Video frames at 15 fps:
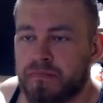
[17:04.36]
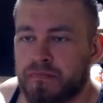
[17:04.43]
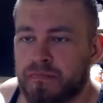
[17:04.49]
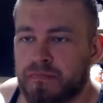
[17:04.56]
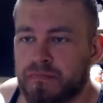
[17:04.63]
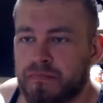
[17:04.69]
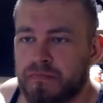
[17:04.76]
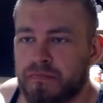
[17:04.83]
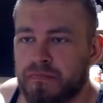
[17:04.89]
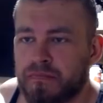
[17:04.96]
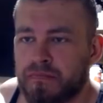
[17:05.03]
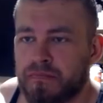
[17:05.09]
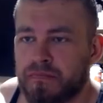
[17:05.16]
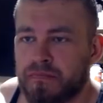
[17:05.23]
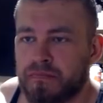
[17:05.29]

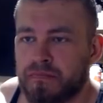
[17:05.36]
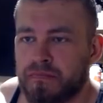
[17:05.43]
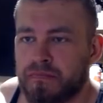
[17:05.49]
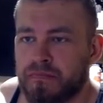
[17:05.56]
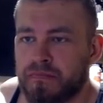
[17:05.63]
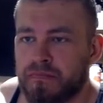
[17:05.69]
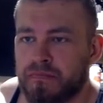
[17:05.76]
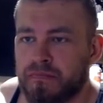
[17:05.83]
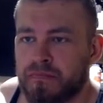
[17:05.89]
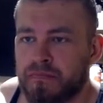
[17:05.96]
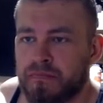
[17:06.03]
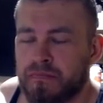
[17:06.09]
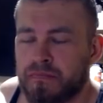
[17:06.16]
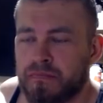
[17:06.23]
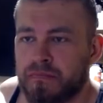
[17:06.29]

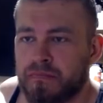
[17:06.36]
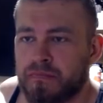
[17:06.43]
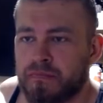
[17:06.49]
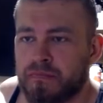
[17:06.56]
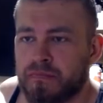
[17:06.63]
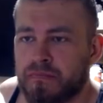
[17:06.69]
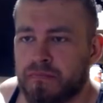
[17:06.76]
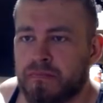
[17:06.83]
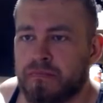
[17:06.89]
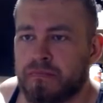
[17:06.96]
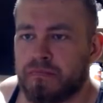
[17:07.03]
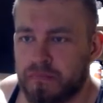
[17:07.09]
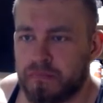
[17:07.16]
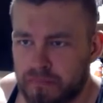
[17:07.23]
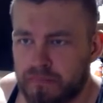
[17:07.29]

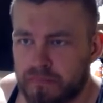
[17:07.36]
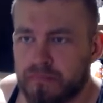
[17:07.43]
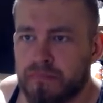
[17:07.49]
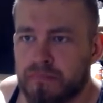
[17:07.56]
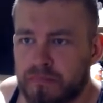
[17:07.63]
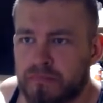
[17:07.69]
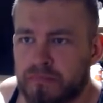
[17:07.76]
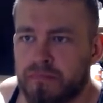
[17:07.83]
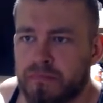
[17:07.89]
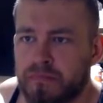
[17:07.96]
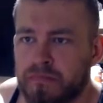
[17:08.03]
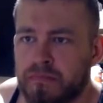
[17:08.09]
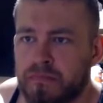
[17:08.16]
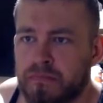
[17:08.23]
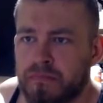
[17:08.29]

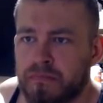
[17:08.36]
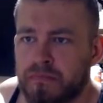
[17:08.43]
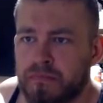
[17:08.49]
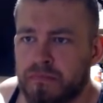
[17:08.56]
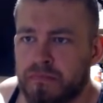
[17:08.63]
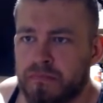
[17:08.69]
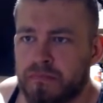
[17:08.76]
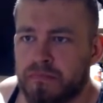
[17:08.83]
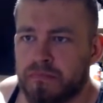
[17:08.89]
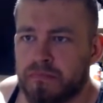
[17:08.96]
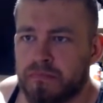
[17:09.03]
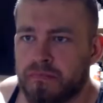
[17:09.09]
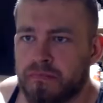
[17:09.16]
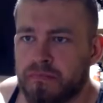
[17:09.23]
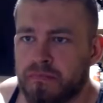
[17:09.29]

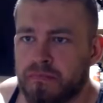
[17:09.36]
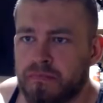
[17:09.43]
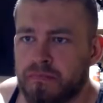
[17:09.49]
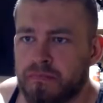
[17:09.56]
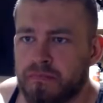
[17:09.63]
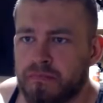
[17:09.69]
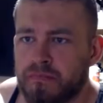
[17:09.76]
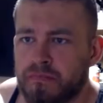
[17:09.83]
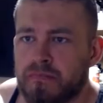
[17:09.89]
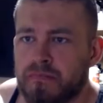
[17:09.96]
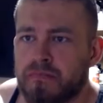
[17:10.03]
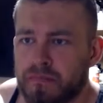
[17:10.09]
(silent)